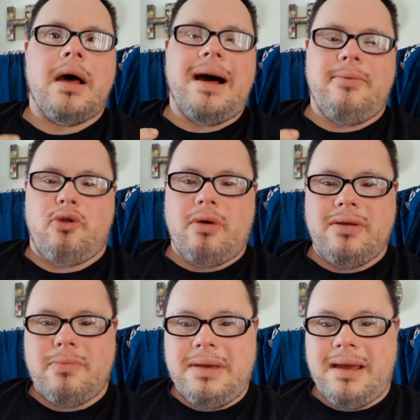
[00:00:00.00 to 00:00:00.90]
I'm
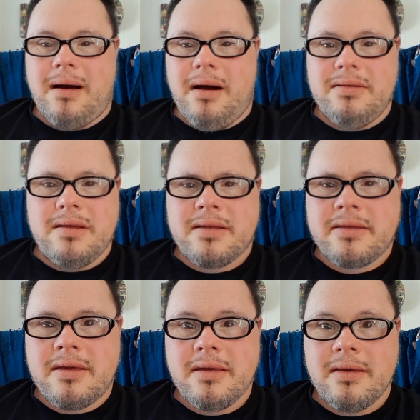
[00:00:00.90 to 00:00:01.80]
trying to be
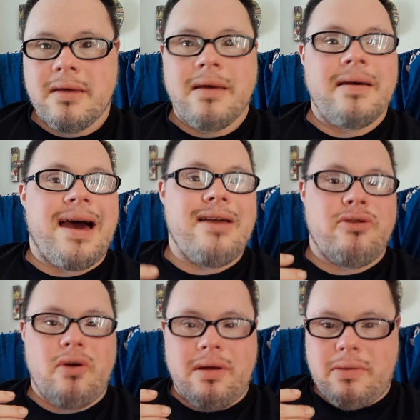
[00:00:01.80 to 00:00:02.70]
honest. I'm
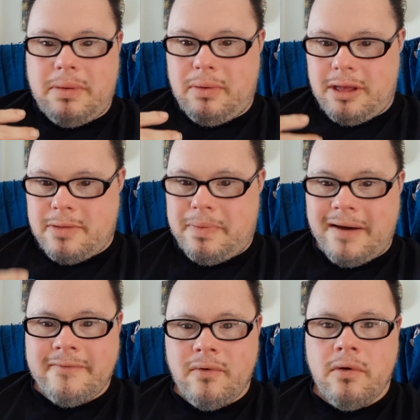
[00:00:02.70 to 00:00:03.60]
trying to be
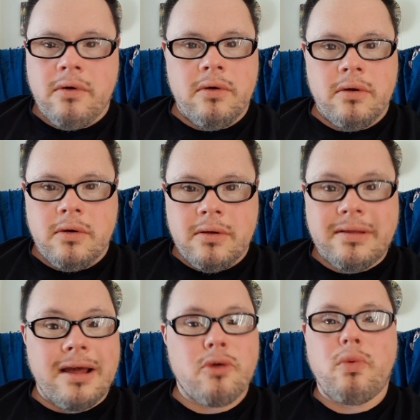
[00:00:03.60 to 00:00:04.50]
respectful.
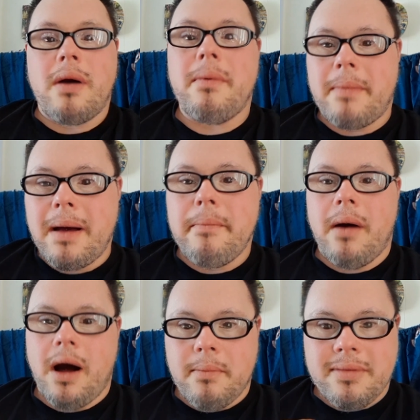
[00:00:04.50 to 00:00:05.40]
That's what my
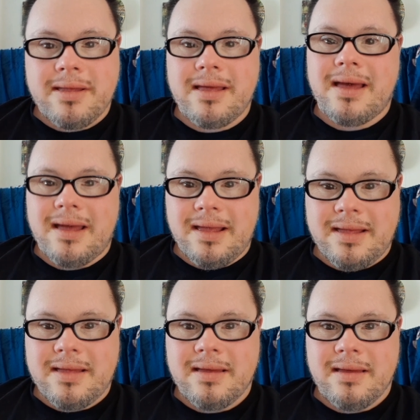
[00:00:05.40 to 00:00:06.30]
mom
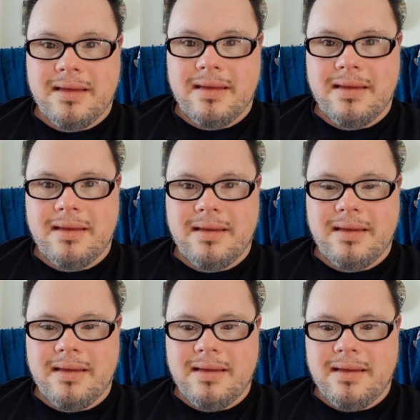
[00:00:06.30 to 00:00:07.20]
says
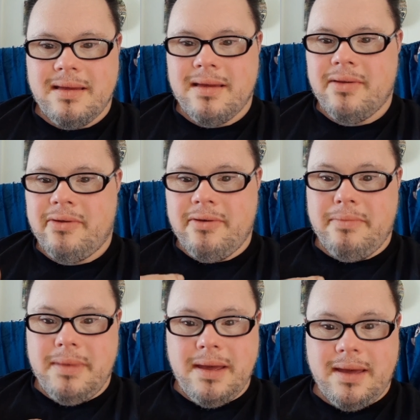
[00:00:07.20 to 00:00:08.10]
to
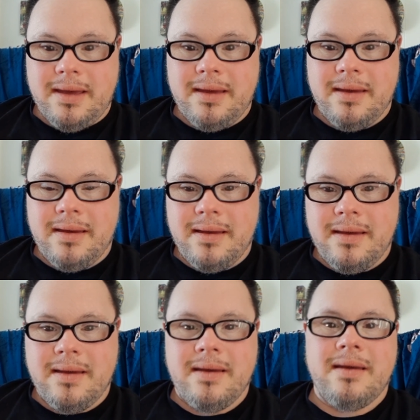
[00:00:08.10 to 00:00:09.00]
me.
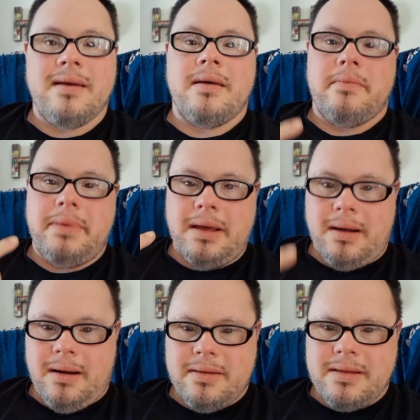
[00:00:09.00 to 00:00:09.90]
Be
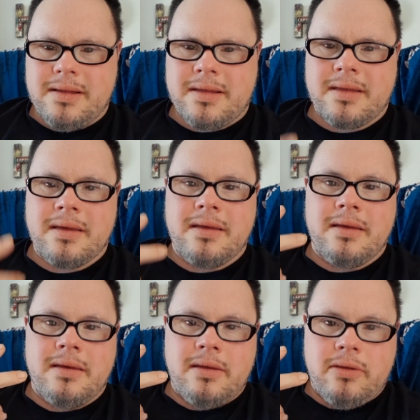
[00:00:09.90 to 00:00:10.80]
honest,
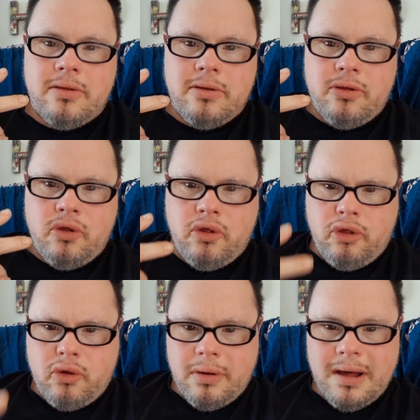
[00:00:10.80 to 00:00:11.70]

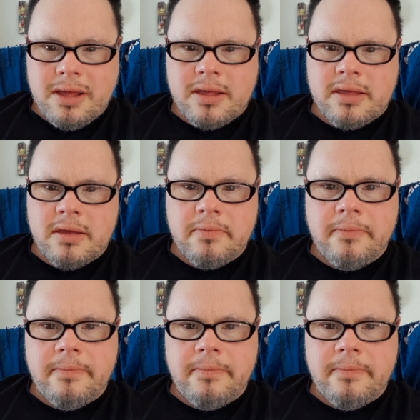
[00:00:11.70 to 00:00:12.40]
trust,